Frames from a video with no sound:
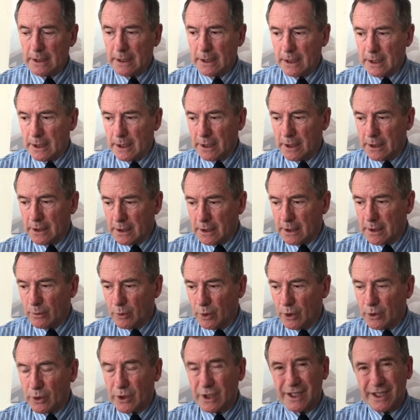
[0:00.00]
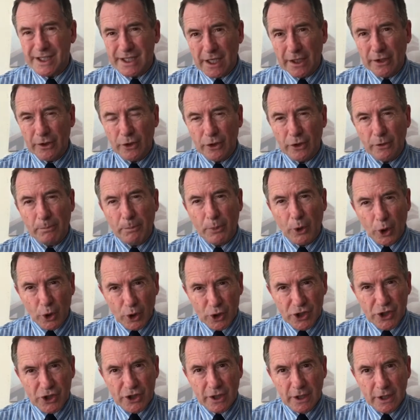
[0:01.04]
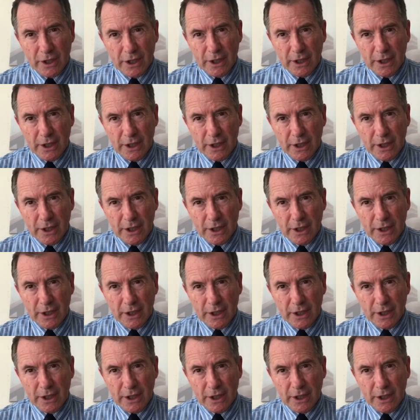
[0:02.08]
Uh, I will continue to push